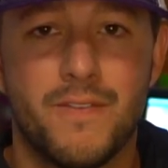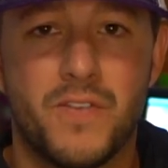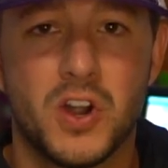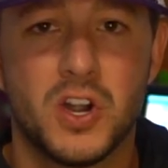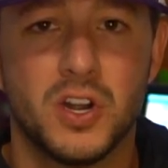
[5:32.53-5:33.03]

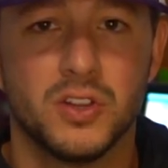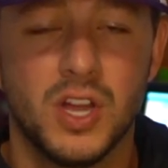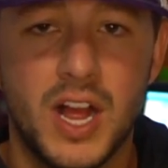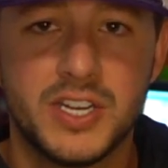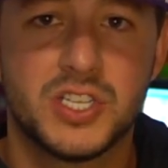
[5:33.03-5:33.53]
For
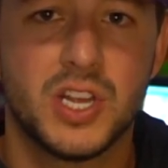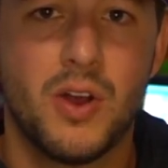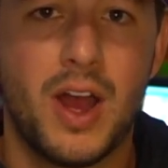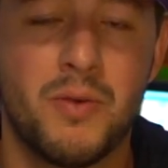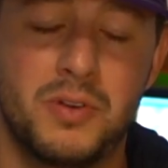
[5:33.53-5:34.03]
lunch,
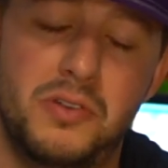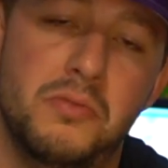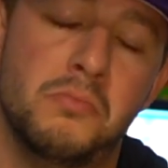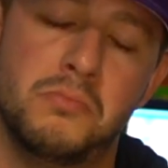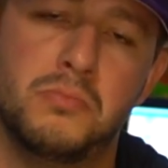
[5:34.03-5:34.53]
though, I
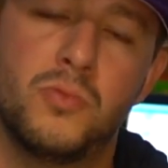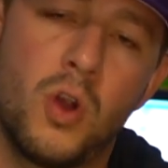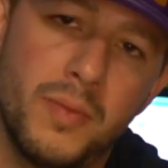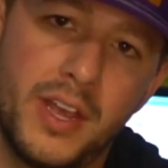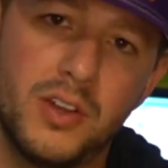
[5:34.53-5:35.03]
would
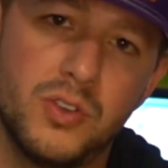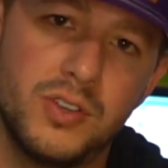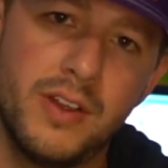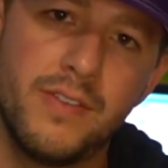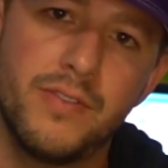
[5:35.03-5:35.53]
normally go to a
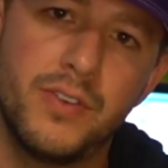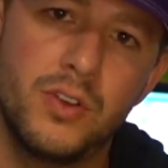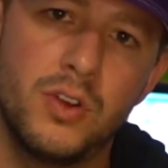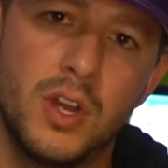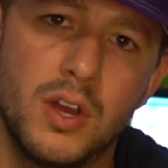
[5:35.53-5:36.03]
different
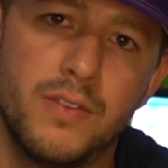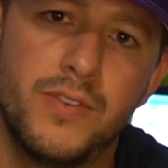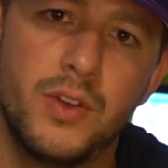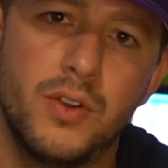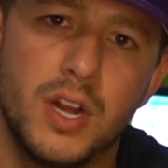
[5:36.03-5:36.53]
food
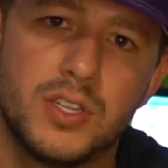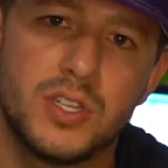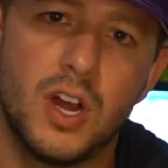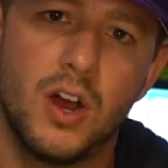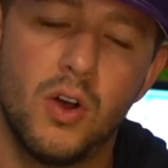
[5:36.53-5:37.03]

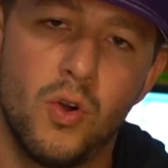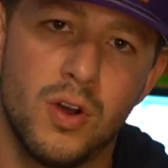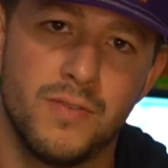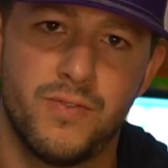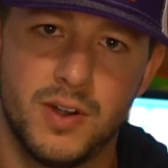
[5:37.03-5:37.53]
stall,
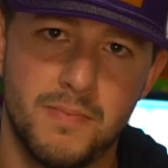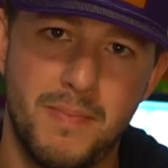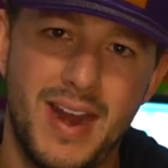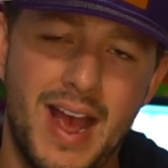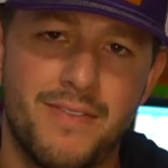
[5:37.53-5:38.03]
or for
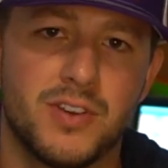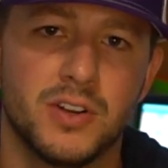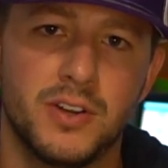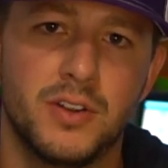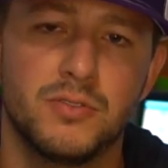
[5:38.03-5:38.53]

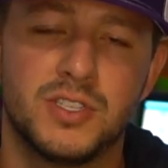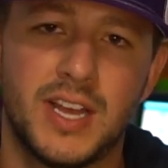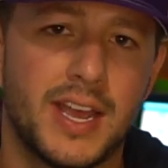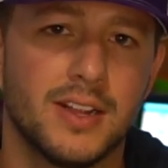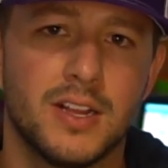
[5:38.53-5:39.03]
mid-afternoon
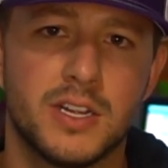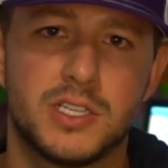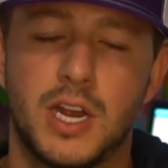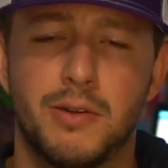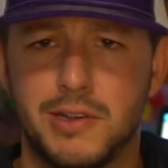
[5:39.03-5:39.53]
second
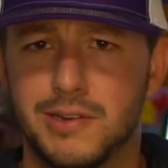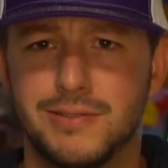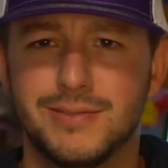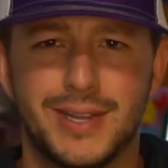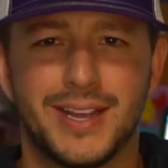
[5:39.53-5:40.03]
lunch, I would go
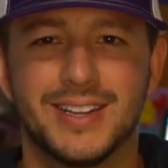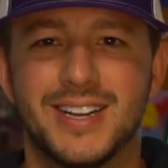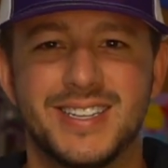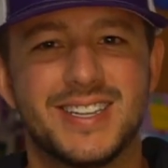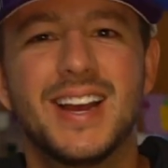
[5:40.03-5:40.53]

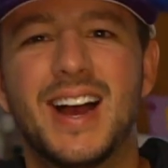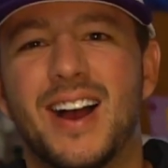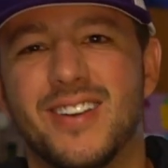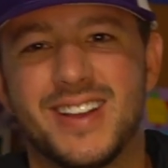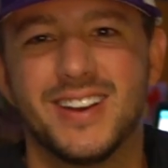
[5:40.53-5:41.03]

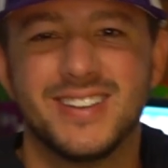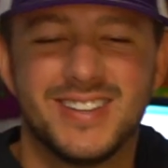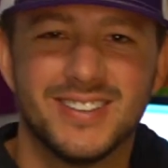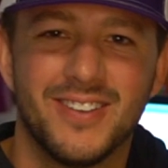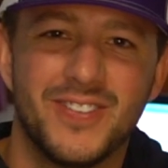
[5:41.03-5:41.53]

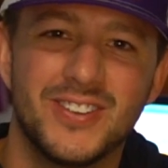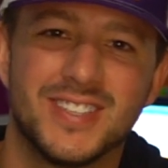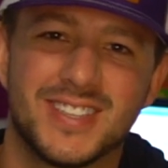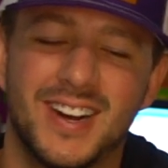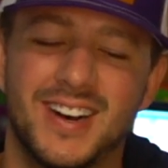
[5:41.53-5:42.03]
to a food
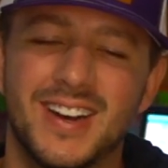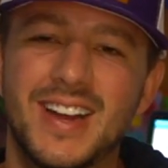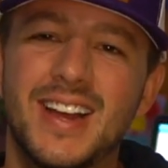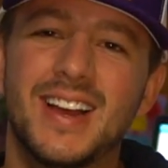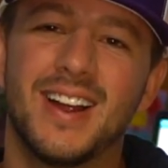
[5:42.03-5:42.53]
stall,
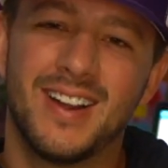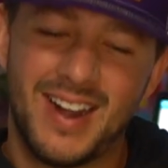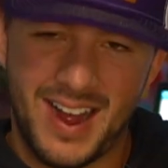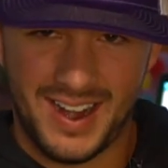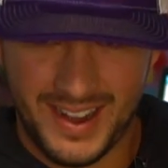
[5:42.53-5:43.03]

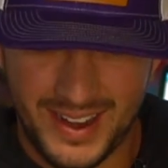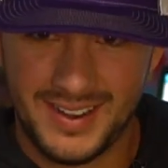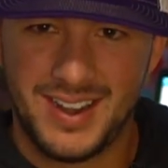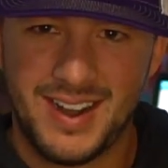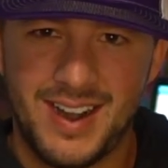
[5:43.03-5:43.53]
or
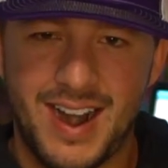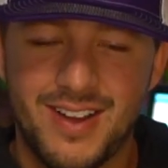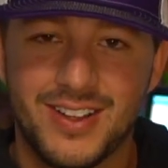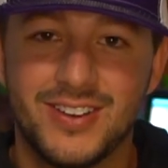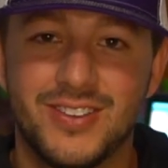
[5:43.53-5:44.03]
I
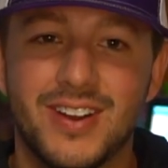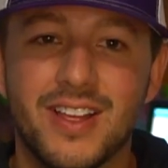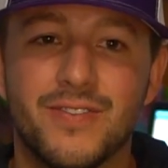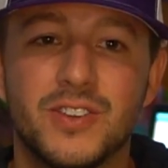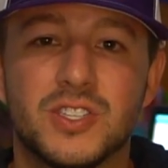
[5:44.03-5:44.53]
would go to
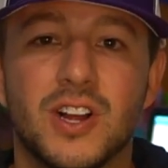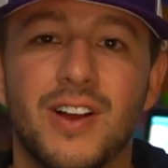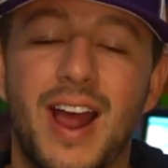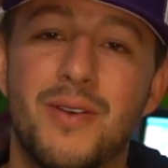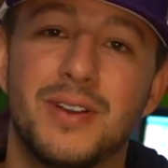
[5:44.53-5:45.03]
another food stall,
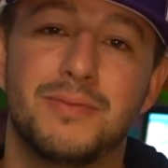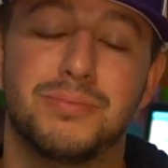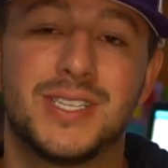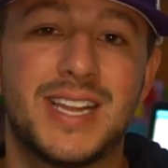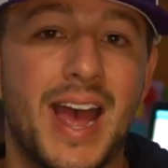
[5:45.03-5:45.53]
and I would
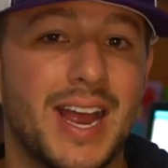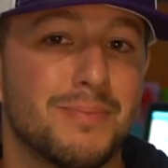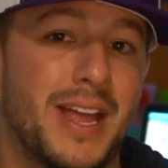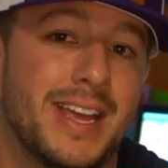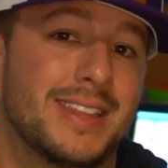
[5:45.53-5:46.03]
stack
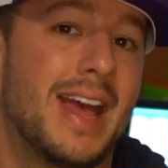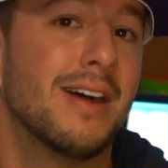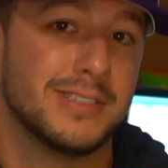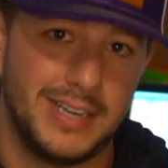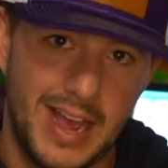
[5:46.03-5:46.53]
up like
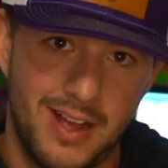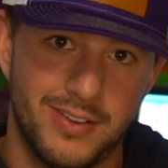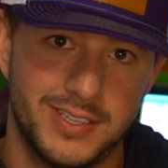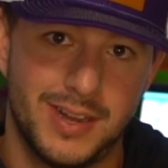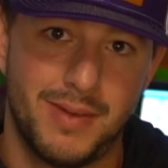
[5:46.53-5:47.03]
1,000
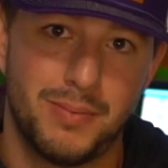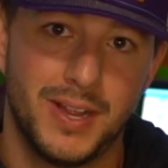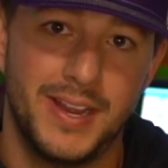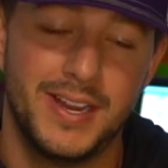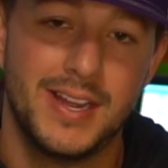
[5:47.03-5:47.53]
calories on my
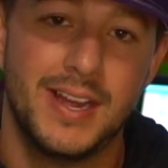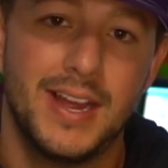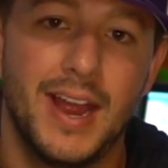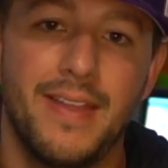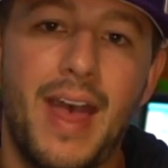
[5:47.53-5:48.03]
plate,
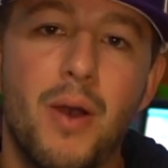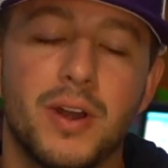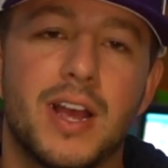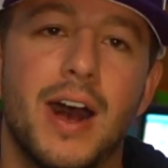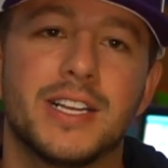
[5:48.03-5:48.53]
and that
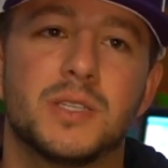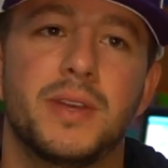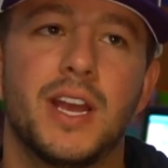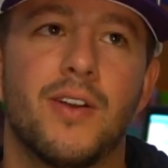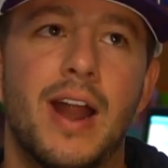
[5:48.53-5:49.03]
would cost
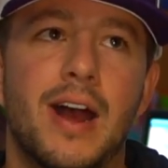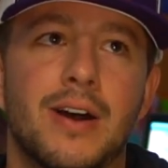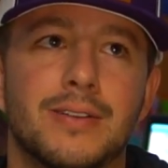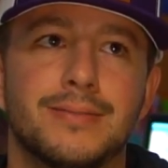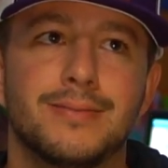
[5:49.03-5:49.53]
me
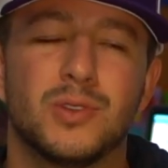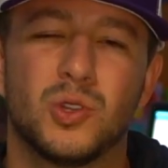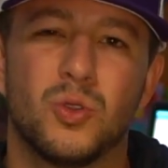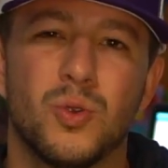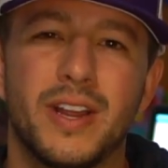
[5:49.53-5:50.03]
around
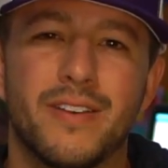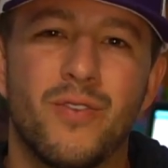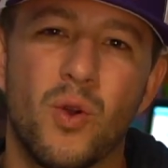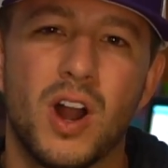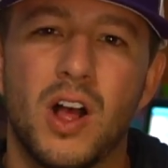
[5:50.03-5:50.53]
$3 to
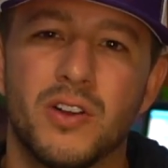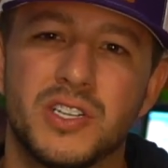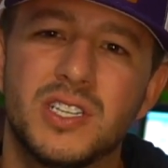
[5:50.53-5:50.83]
$4.